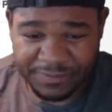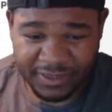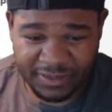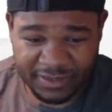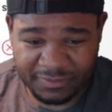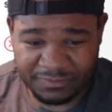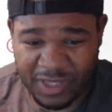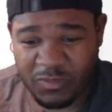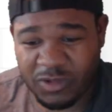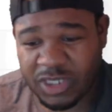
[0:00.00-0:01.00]
I'm
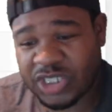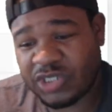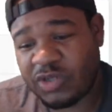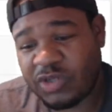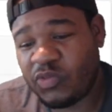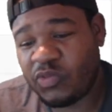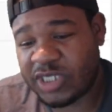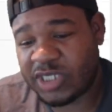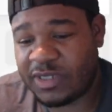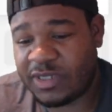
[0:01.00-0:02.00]
gonna show you what the
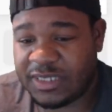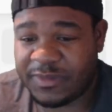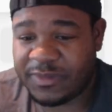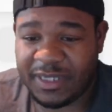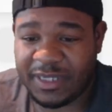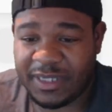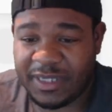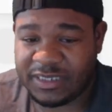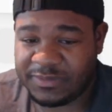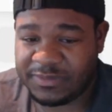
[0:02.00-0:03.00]
trades I've been making. You
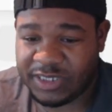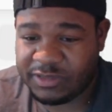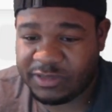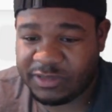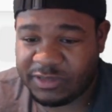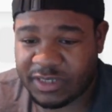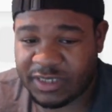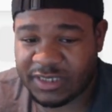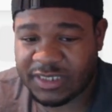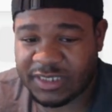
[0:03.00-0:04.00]
see, it's been 3
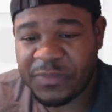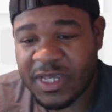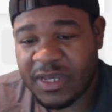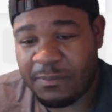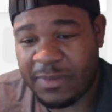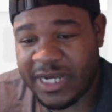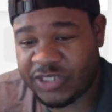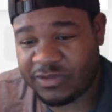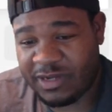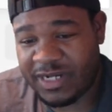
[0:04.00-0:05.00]
trades. My
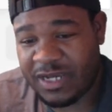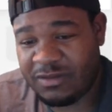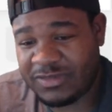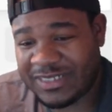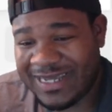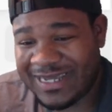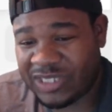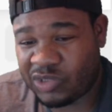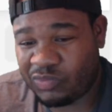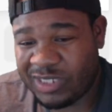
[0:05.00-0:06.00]
drawdown was
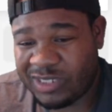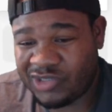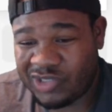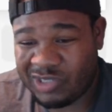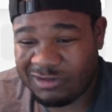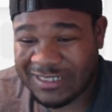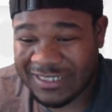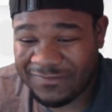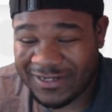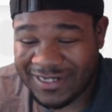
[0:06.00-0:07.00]
like
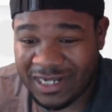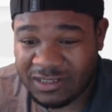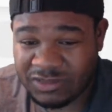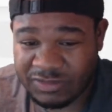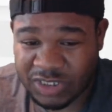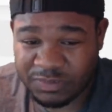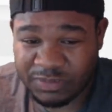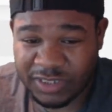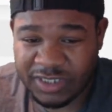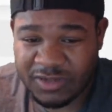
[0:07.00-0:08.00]
$337, which is
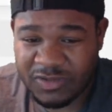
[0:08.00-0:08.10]
pretty good.